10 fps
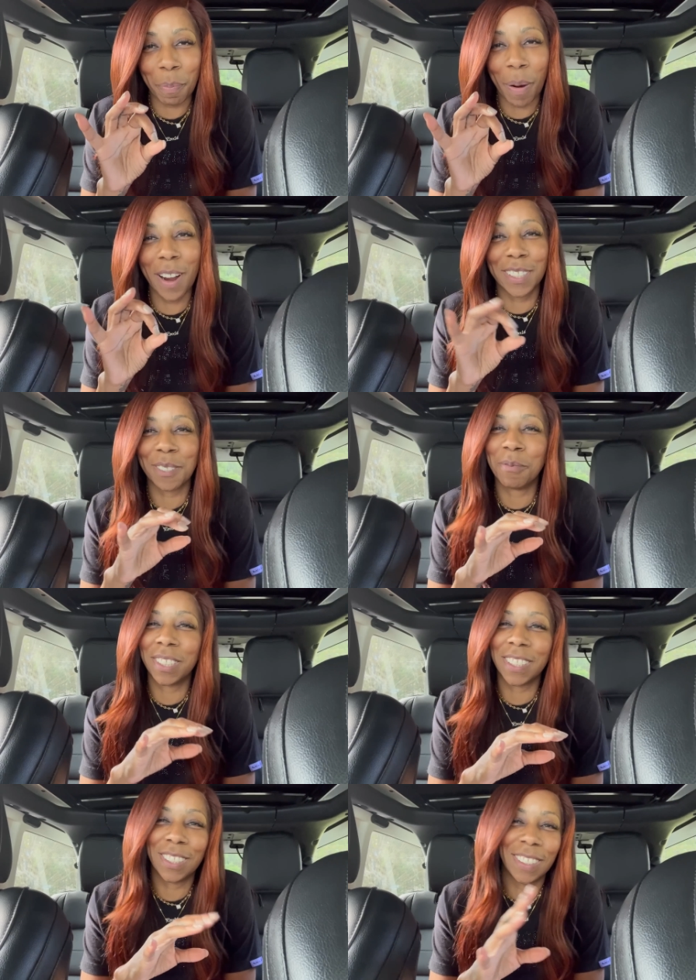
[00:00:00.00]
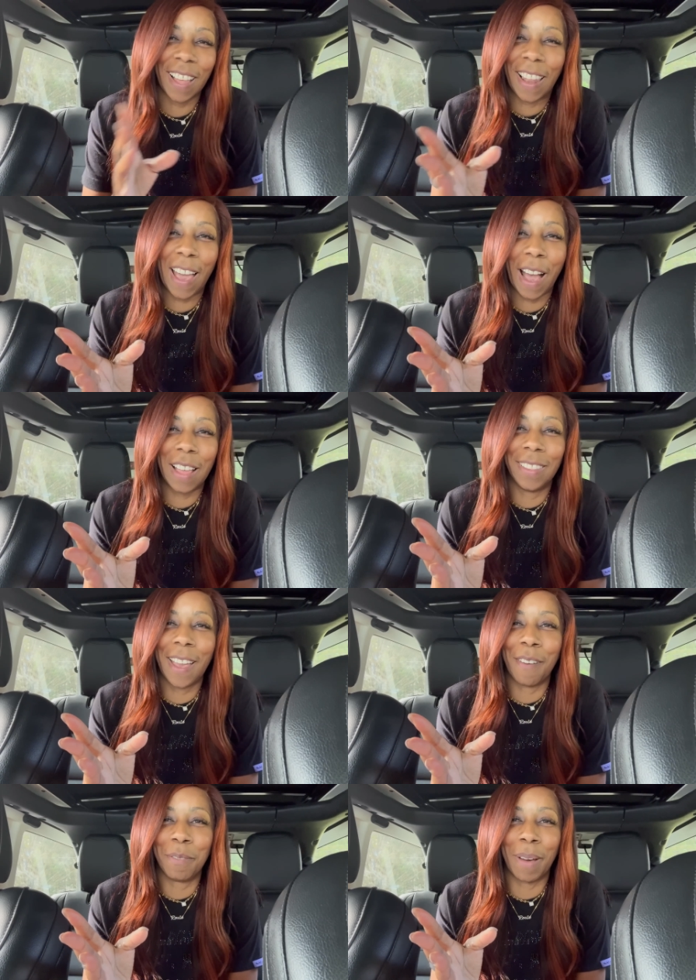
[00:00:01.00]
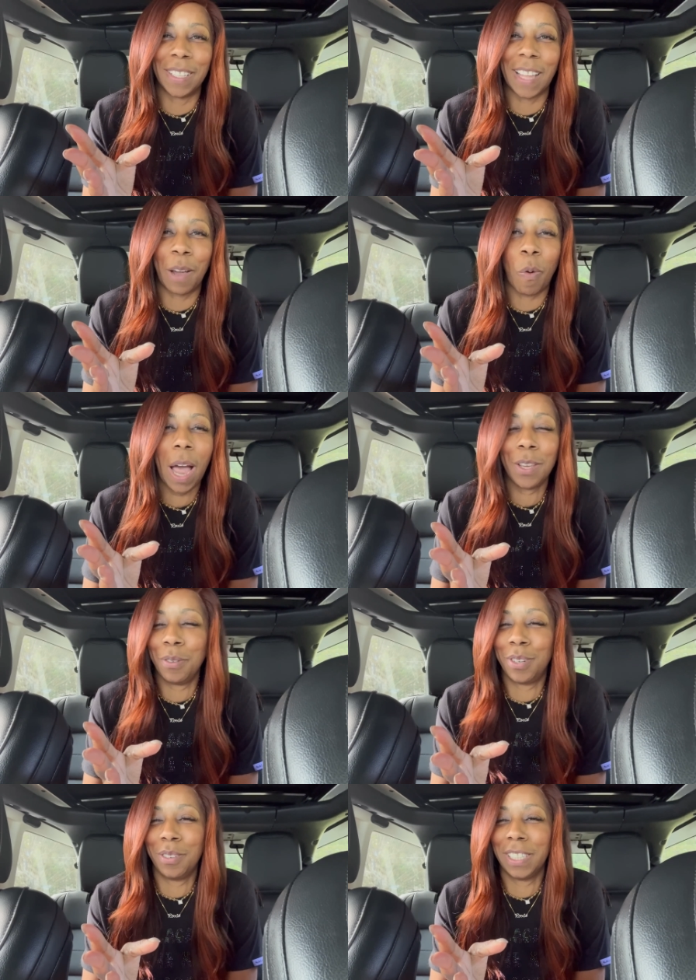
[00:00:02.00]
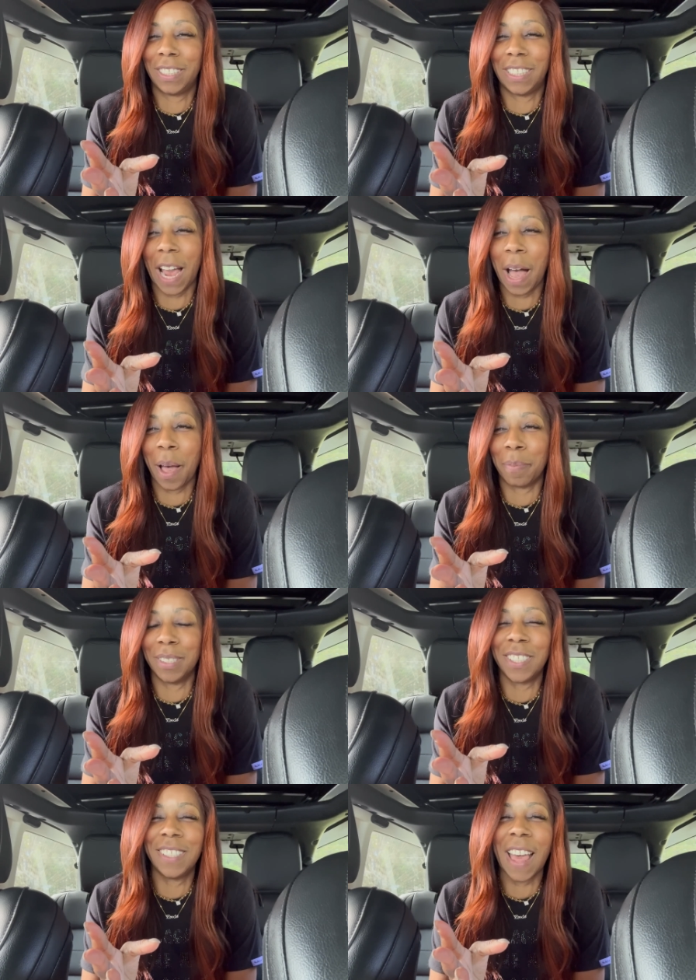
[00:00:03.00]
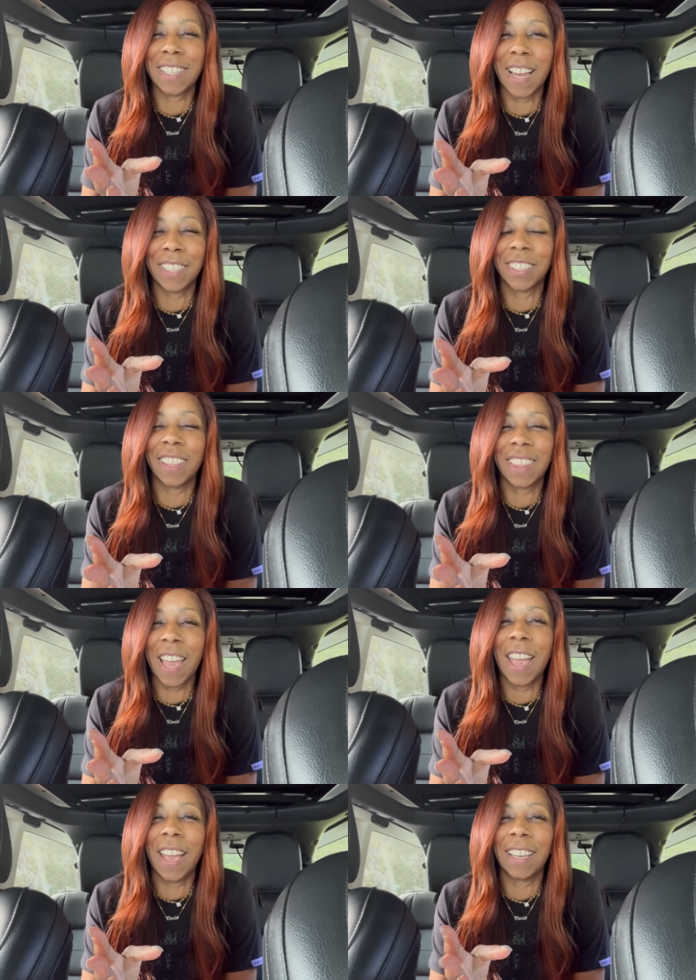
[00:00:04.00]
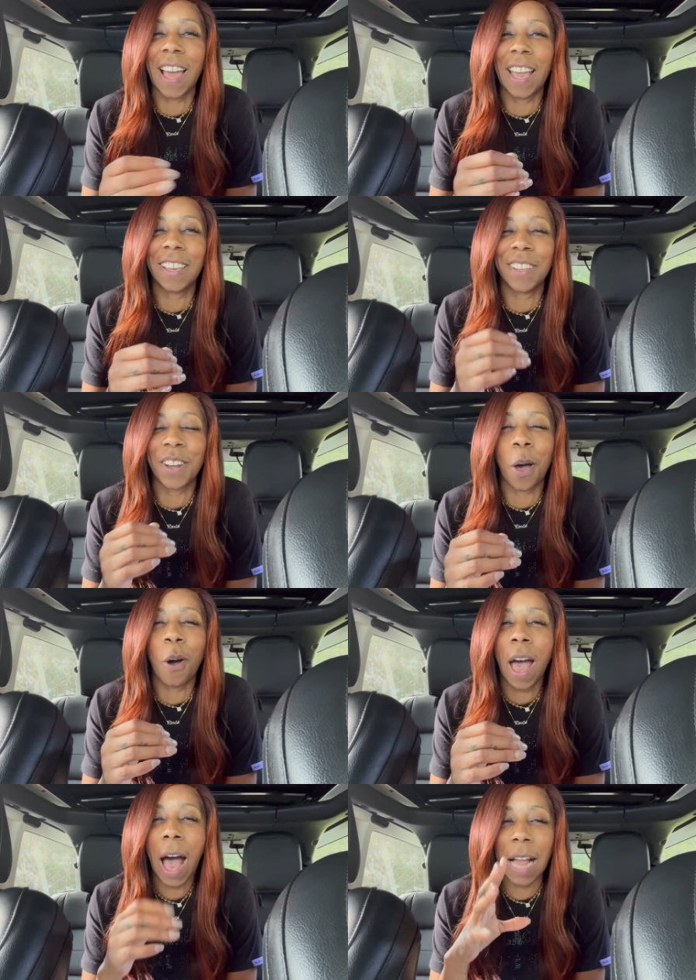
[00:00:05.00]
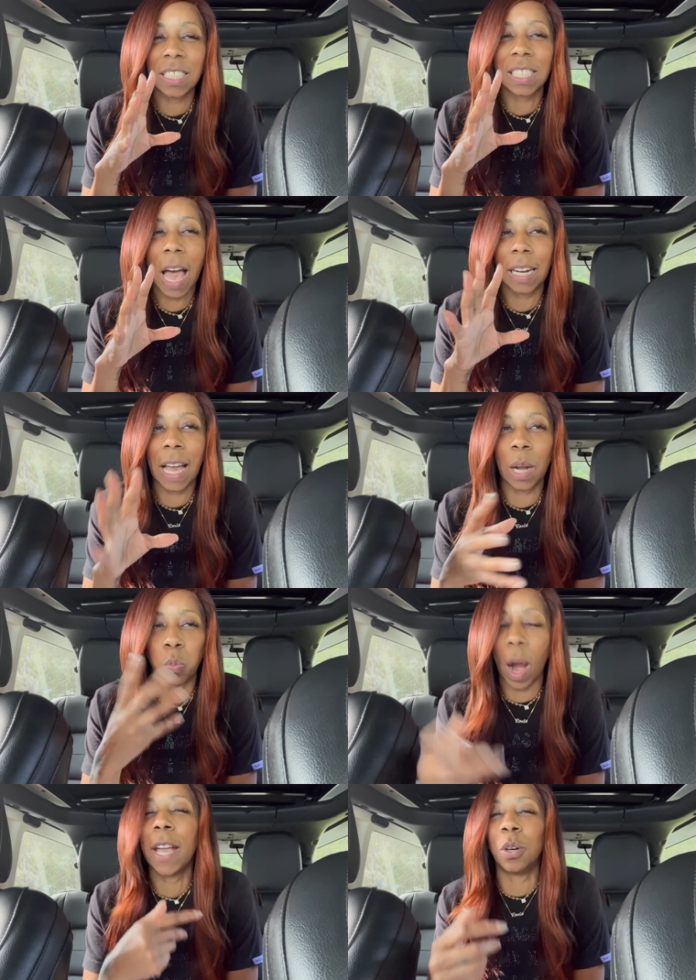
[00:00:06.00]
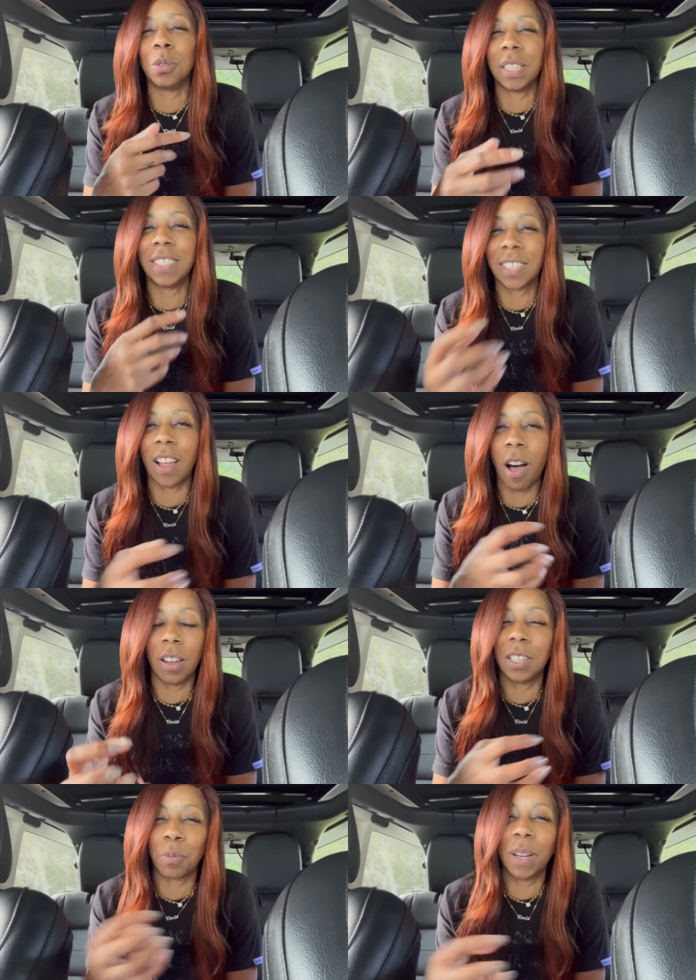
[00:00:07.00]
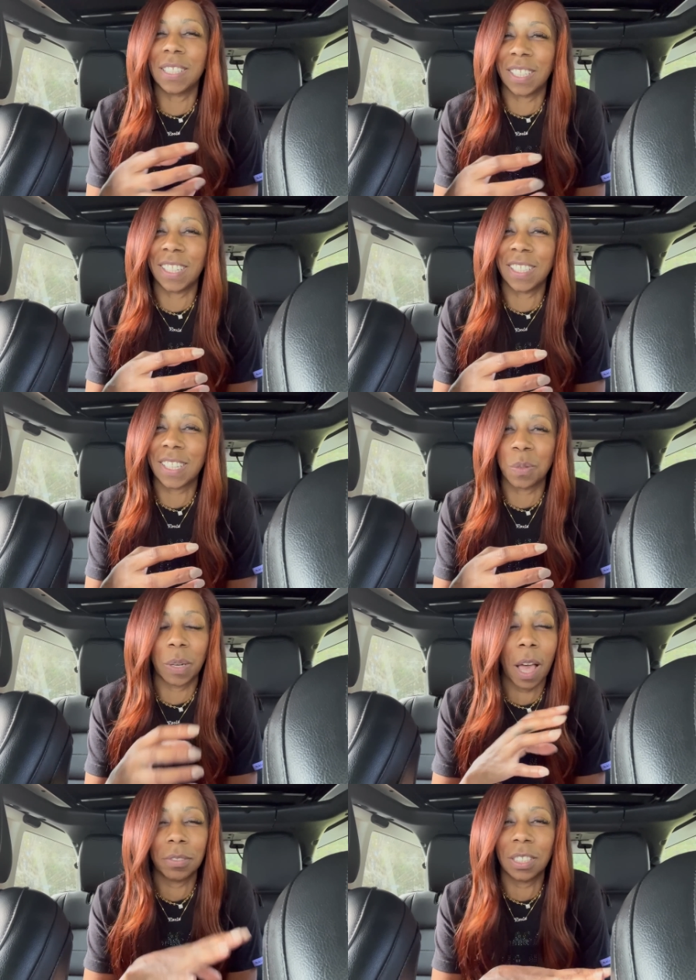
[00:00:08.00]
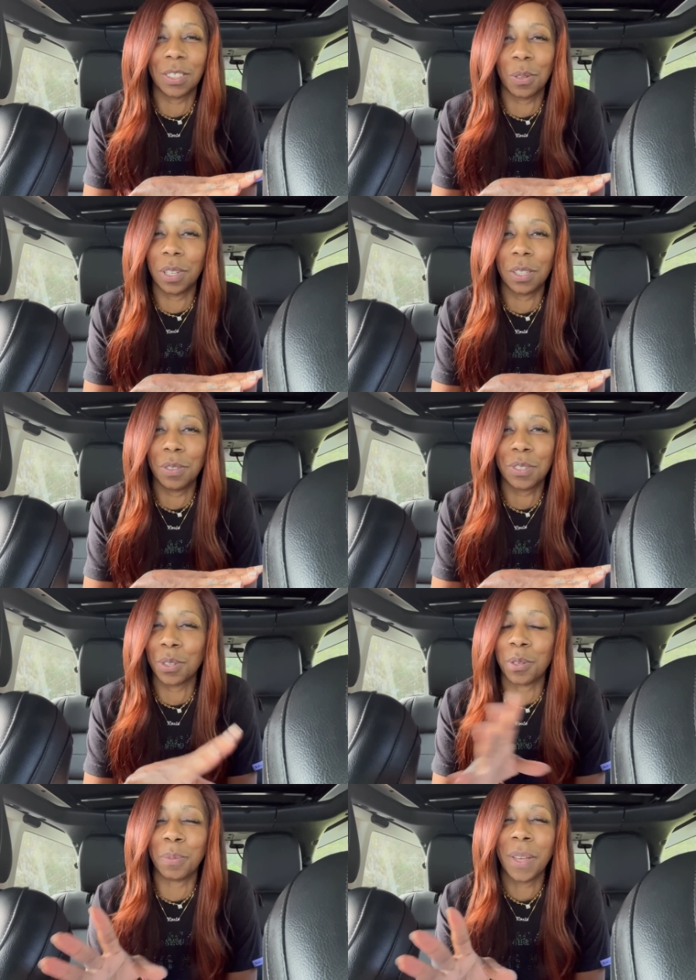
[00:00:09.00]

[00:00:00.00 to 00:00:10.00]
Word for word: person, which is like I, everybody's like, "Why you do this job? That's not your thing." Like you know, I just kind of got wrangled into all of the rest of this because when I was just doing YouTube,